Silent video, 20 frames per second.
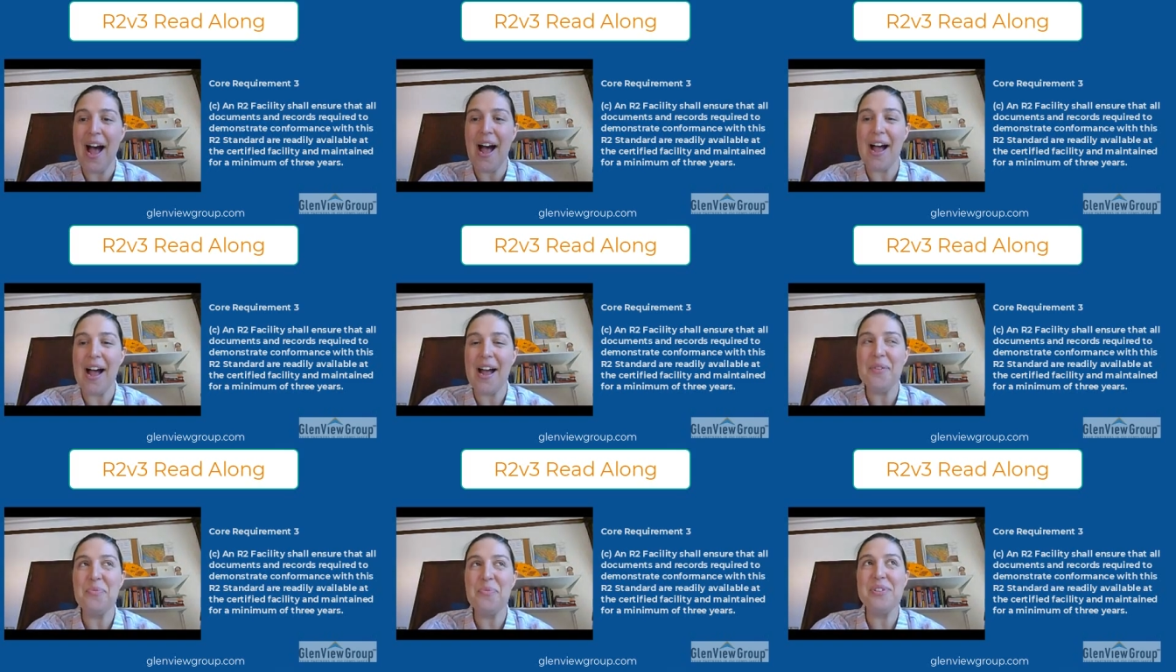
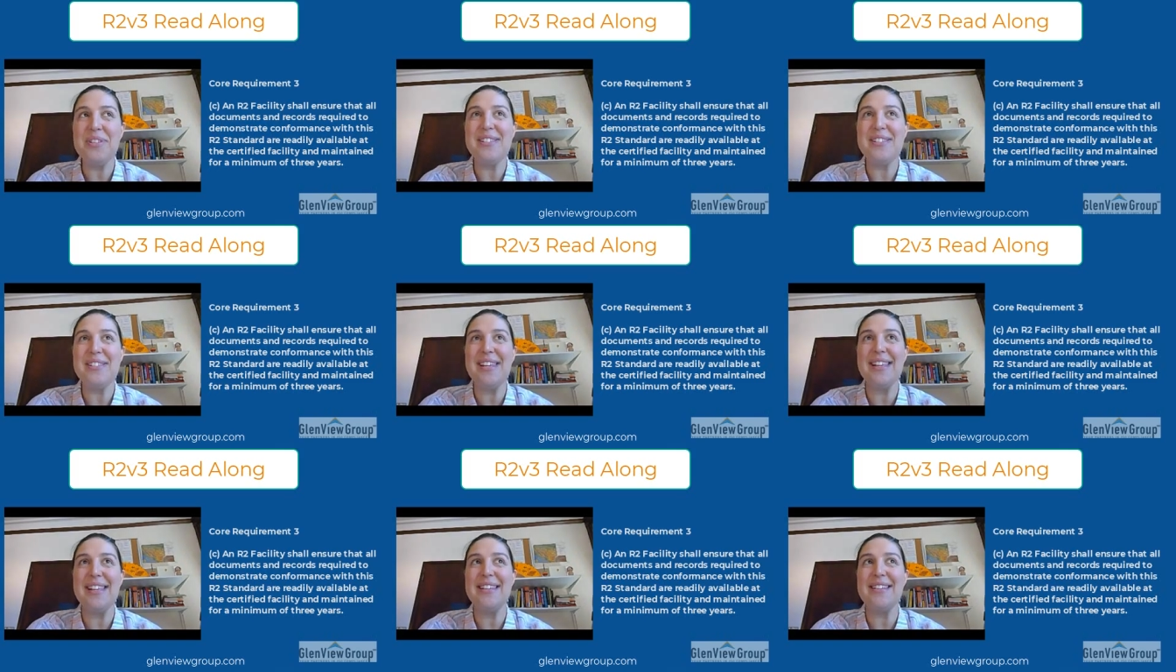I would
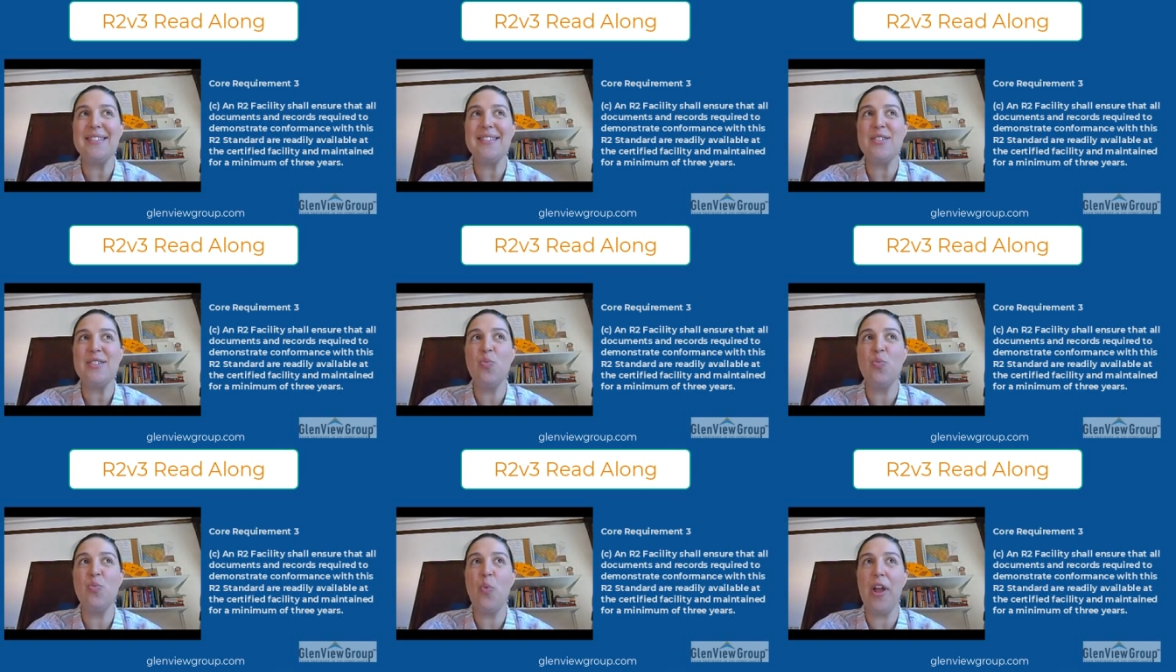say this
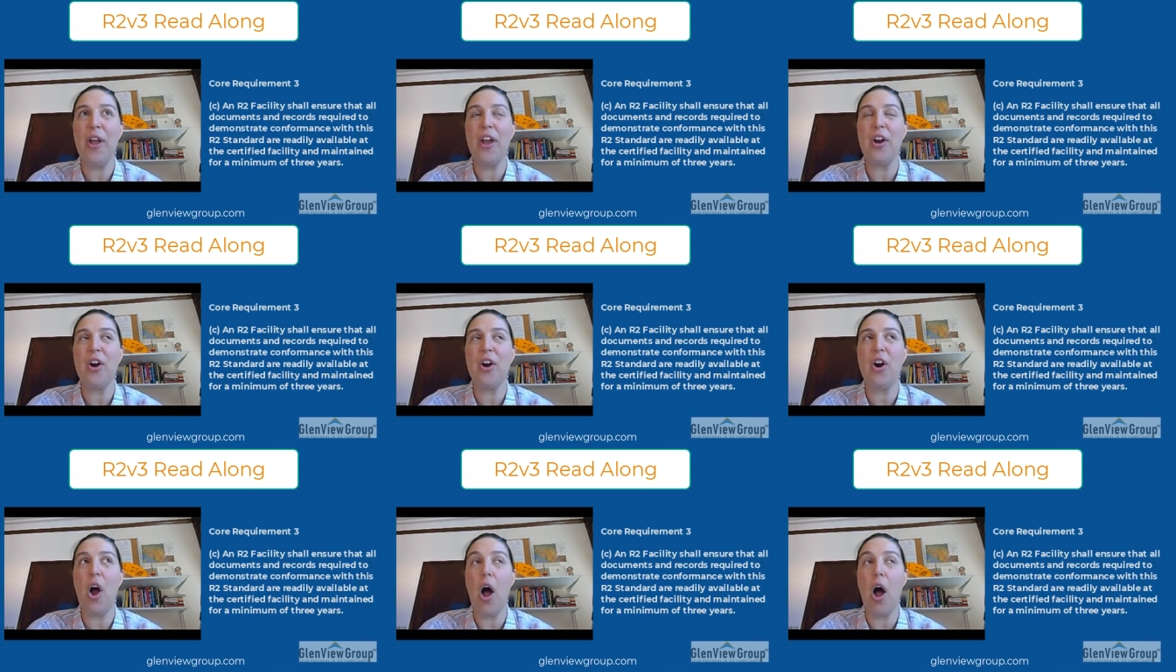is
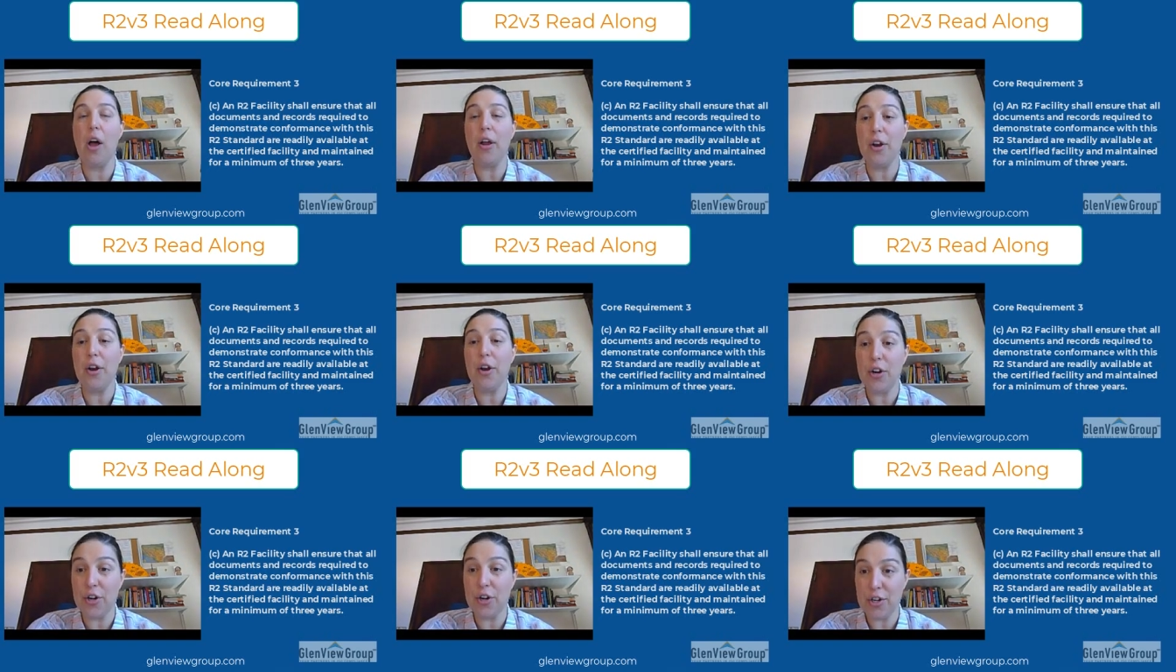where
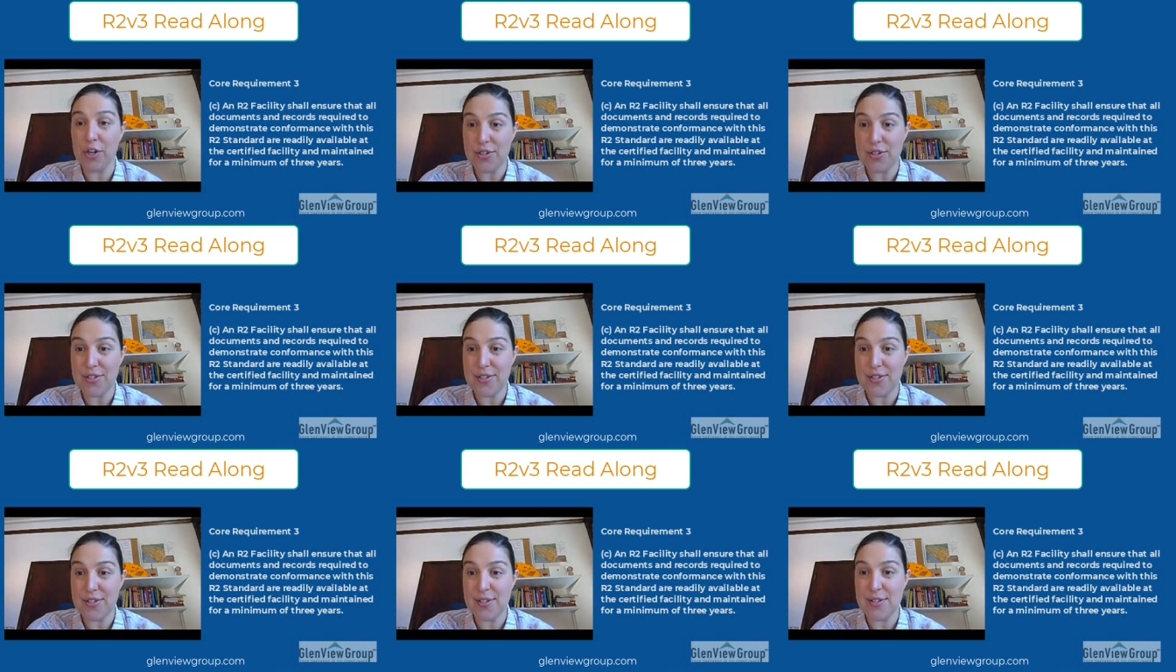
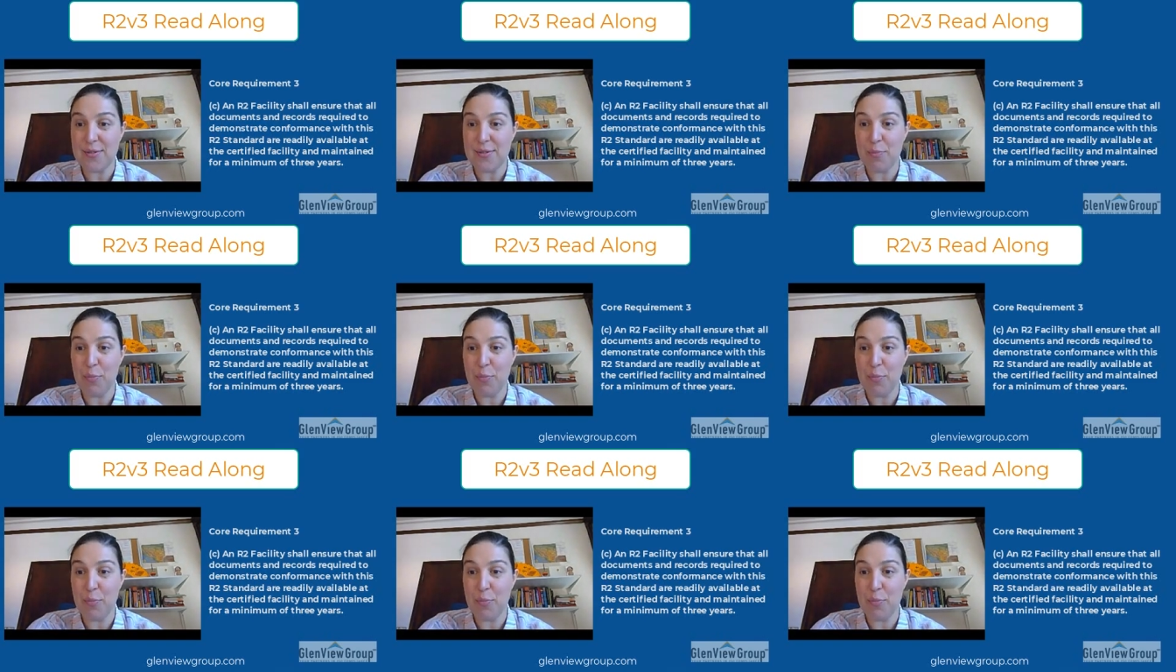auditors,